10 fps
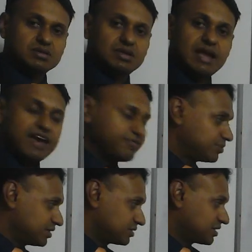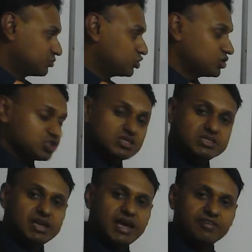lifeblood, communication is the
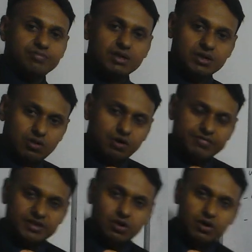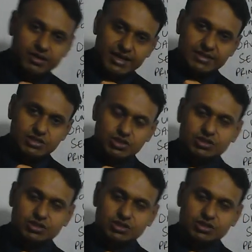lifeblood of an organization.